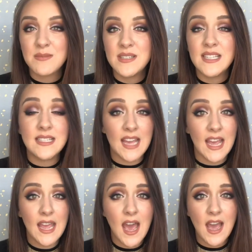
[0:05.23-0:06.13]

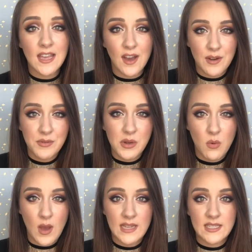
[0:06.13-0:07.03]
Today I got a
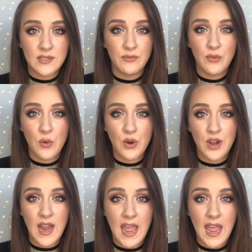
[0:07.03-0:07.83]
request for